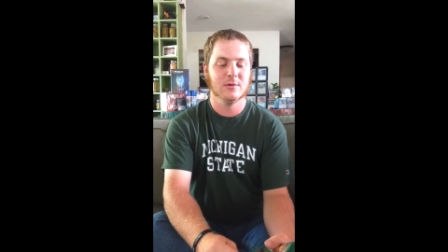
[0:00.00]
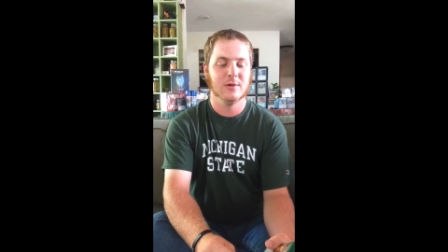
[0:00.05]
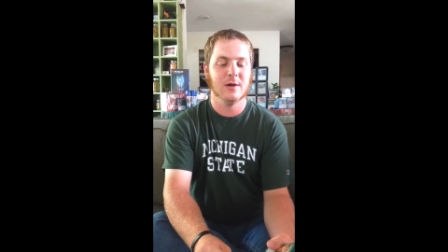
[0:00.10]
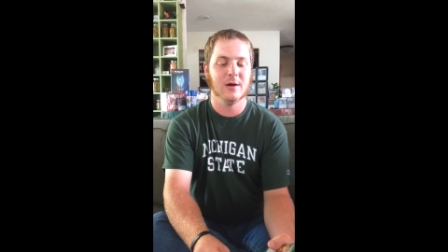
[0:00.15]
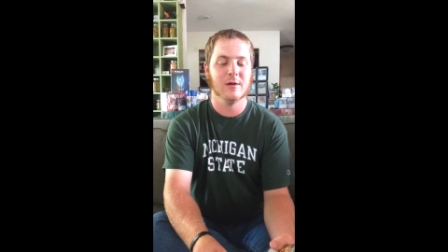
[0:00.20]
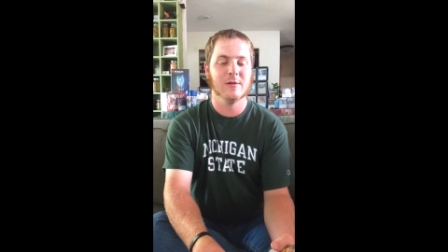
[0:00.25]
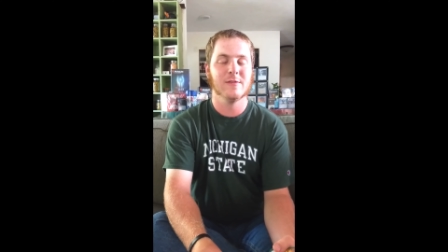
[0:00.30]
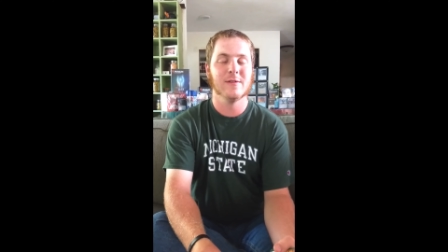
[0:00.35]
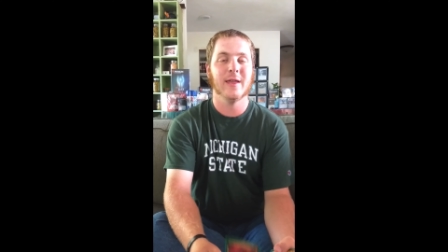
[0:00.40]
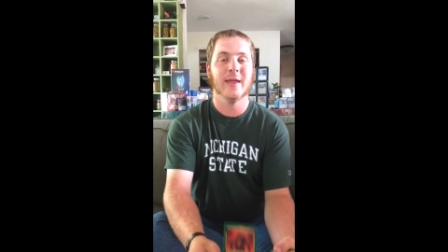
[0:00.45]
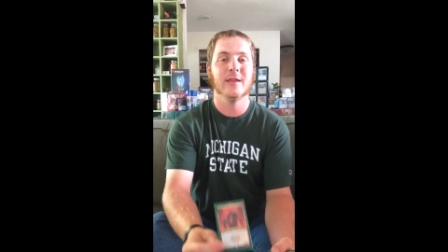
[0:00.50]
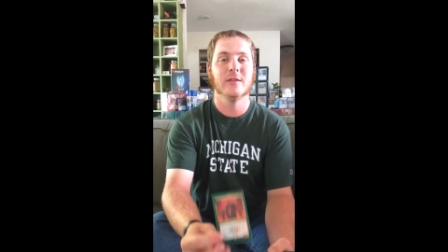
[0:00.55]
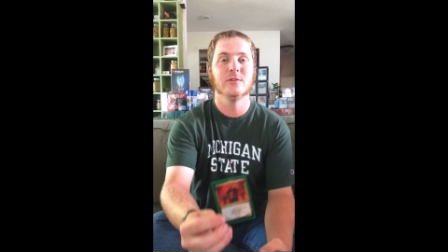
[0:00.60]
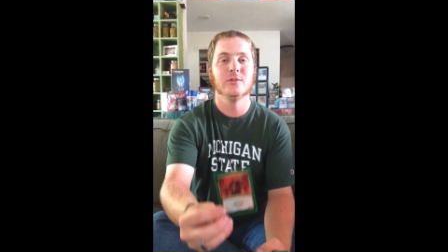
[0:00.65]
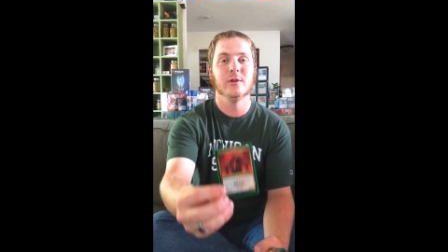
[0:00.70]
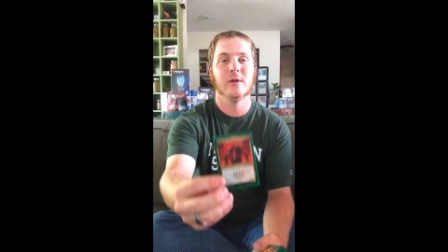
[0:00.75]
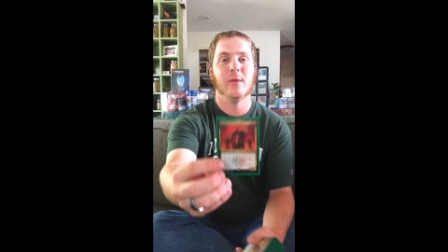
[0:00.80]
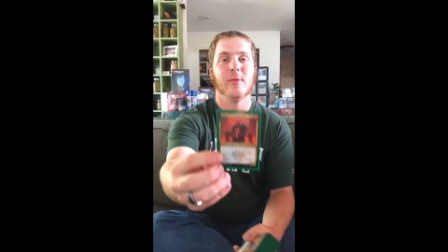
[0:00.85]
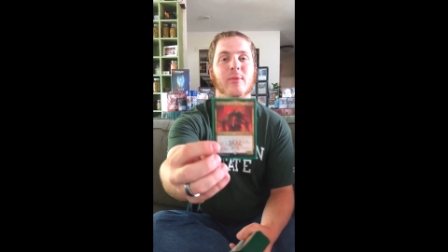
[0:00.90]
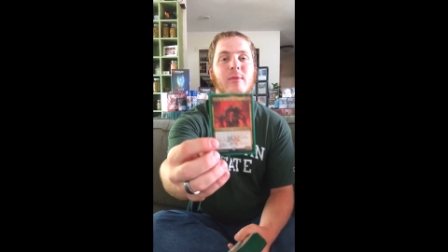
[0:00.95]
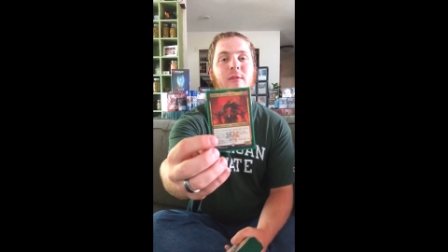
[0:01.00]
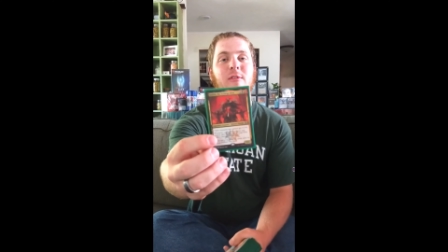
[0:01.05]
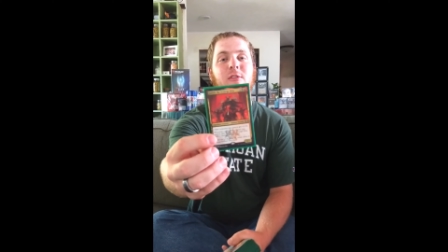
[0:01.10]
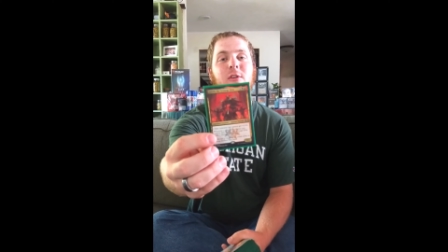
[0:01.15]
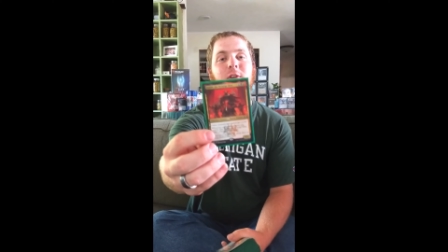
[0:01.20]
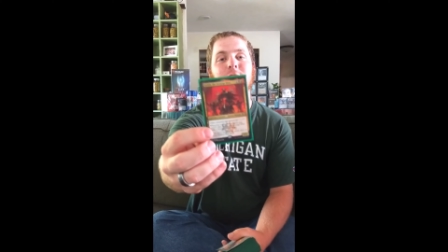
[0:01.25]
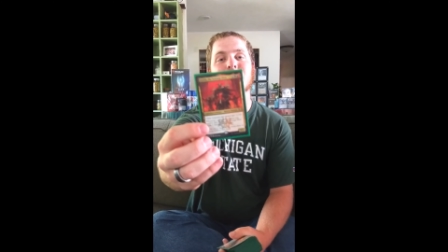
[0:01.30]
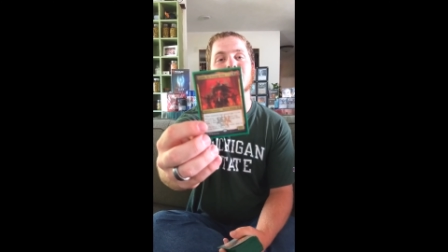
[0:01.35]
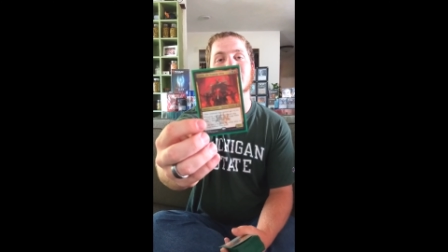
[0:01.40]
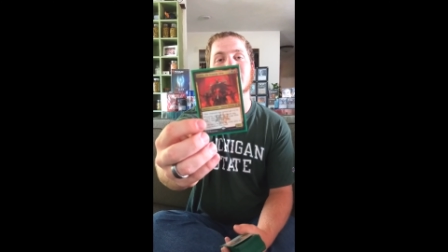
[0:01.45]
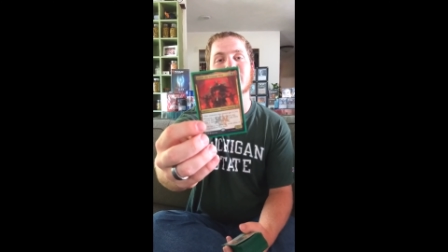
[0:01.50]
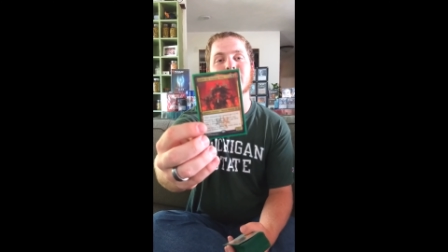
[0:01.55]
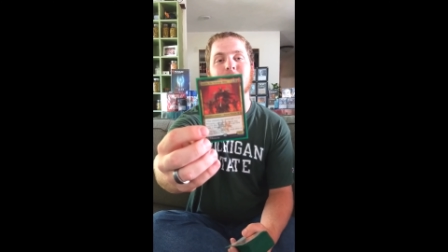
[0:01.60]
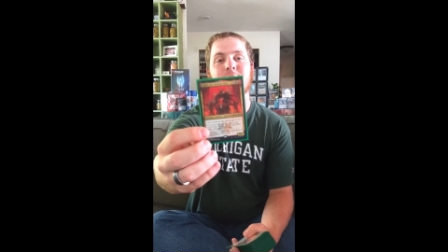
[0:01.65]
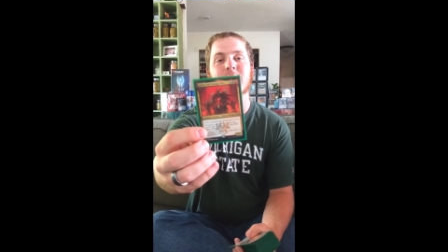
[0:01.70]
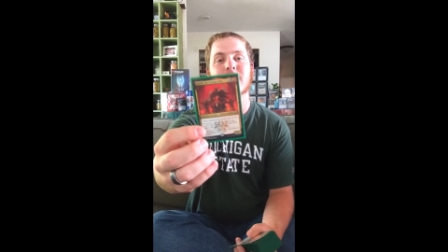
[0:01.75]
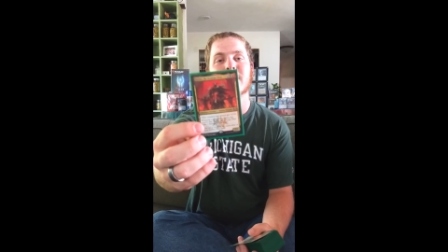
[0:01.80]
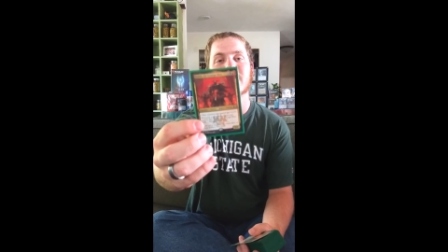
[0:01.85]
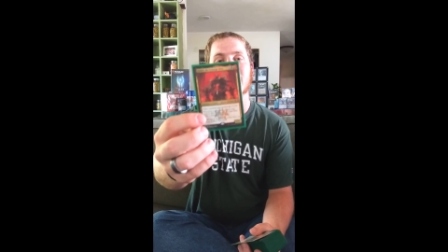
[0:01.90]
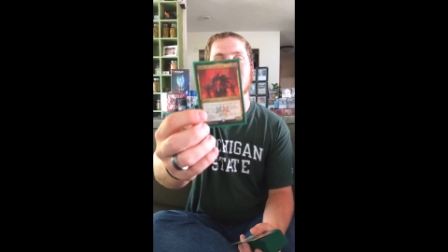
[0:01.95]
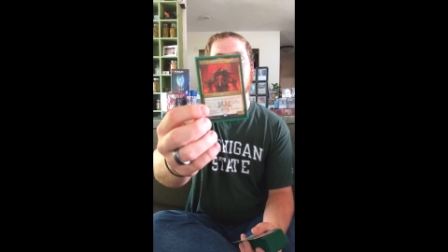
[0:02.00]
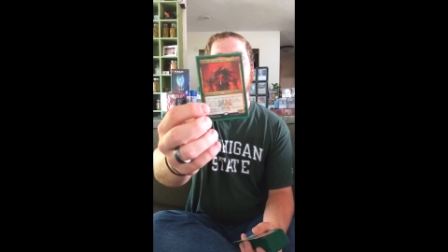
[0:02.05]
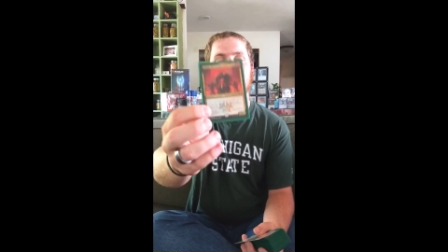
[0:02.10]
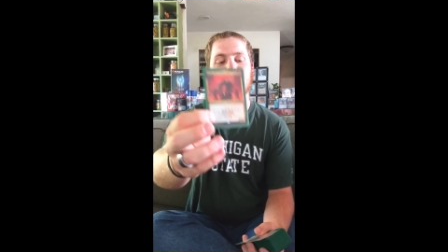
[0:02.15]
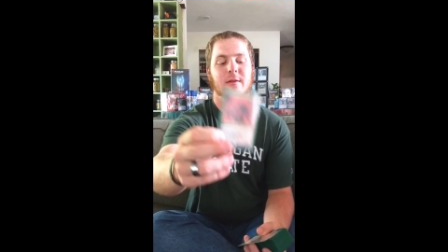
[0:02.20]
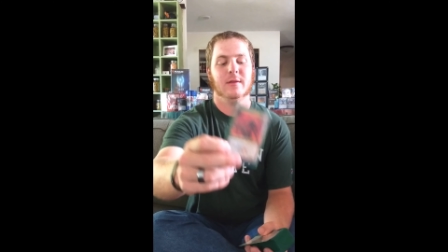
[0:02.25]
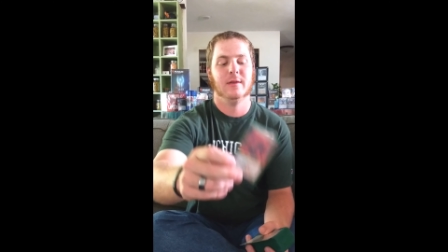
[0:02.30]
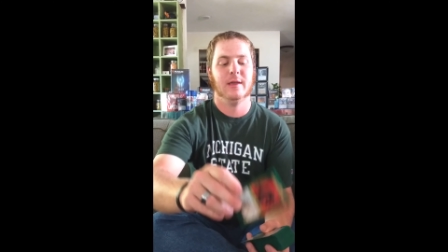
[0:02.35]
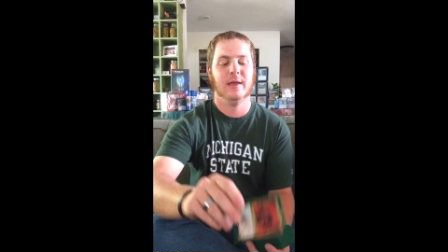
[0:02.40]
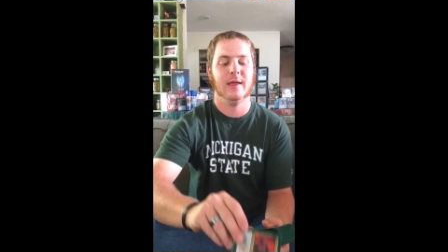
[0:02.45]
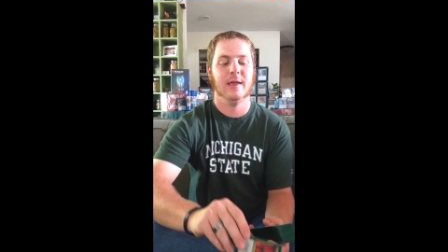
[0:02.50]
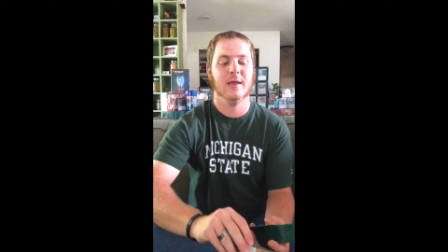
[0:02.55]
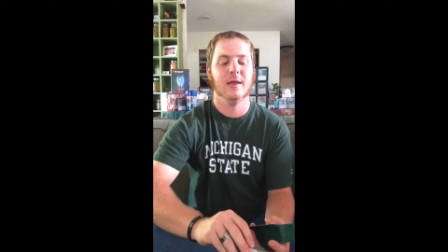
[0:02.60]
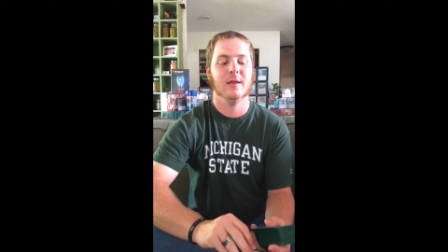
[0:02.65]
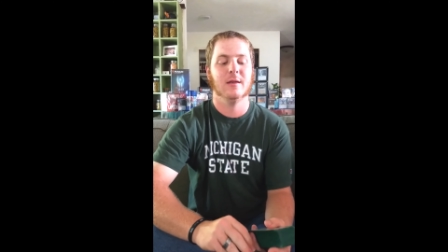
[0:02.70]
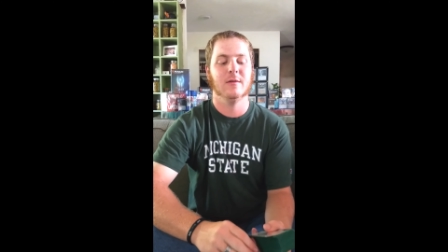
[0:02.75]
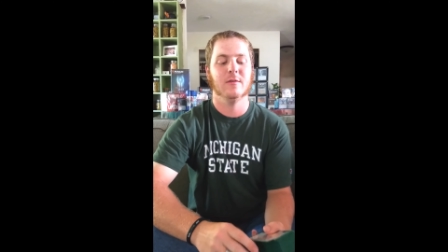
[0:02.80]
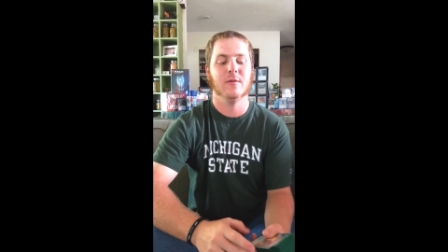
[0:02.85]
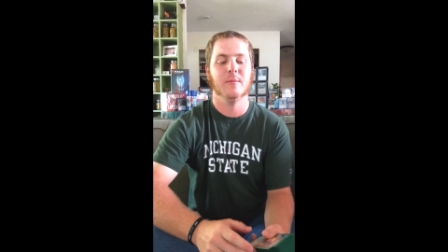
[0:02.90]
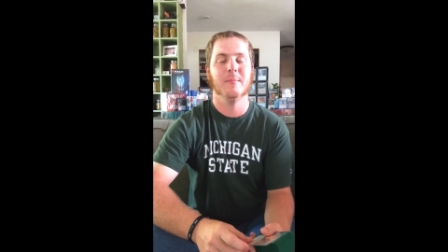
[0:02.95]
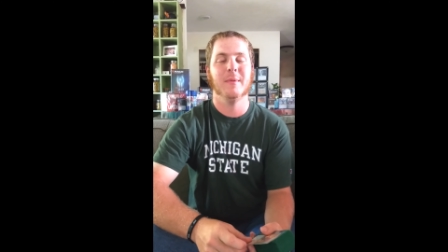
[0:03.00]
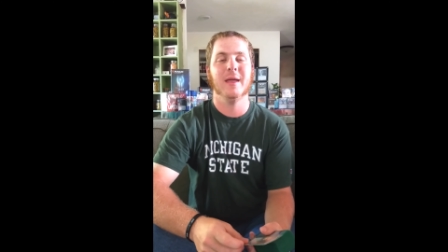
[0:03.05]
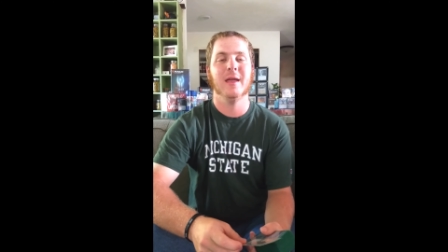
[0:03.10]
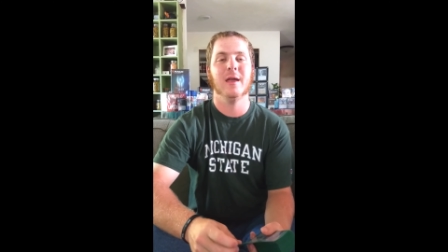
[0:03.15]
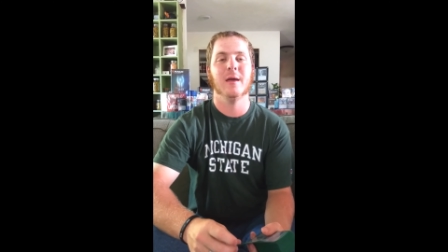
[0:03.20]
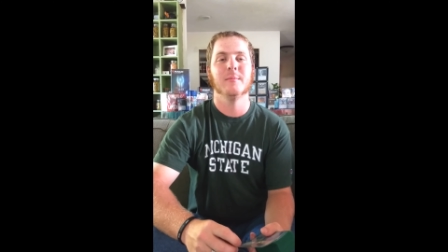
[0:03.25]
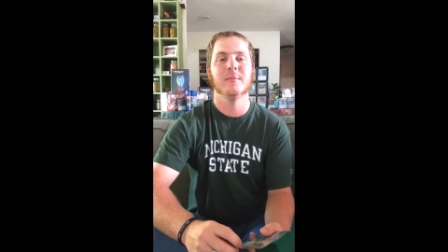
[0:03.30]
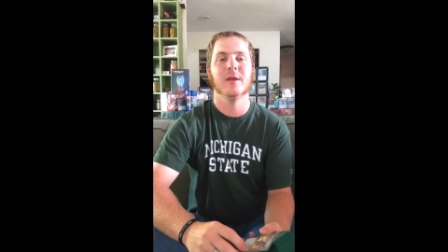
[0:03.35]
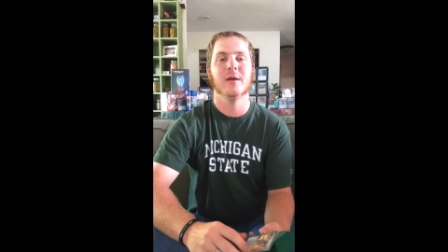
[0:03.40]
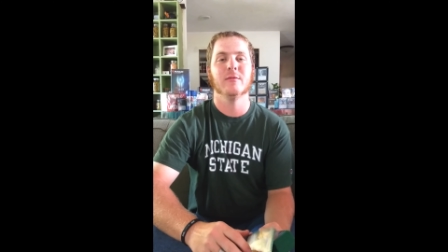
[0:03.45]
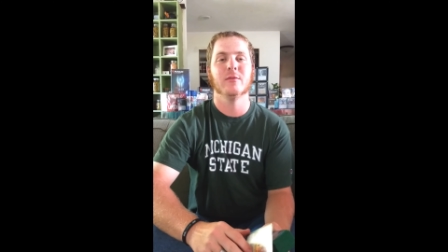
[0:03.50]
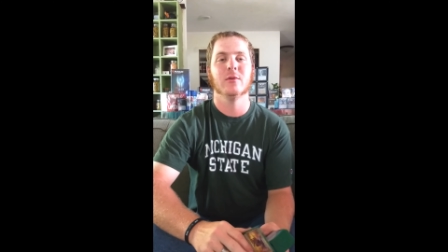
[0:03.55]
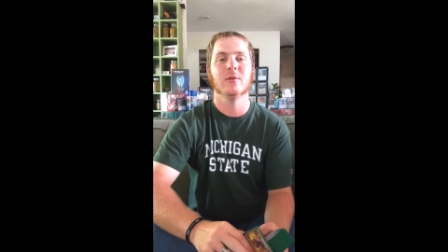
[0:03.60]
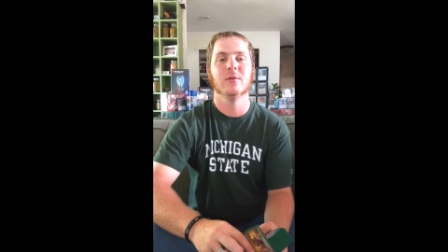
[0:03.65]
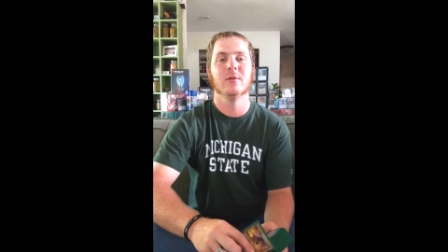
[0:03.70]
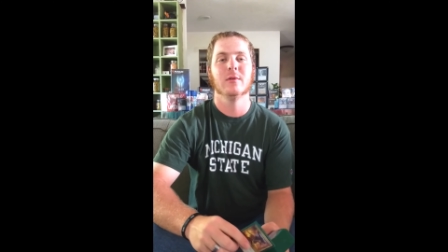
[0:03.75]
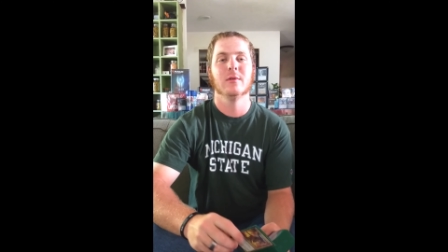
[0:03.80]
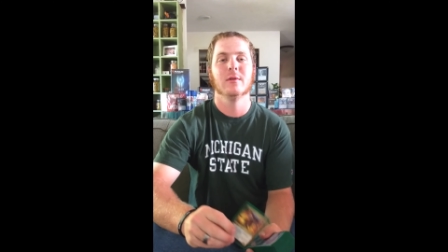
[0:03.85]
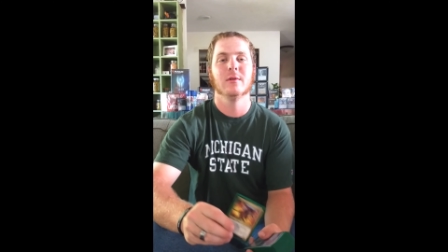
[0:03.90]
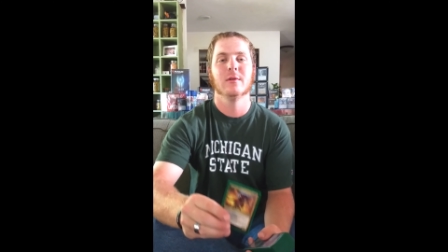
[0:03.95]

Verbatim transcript: Cards like Judith the Scourge Diva and Mayhem Devil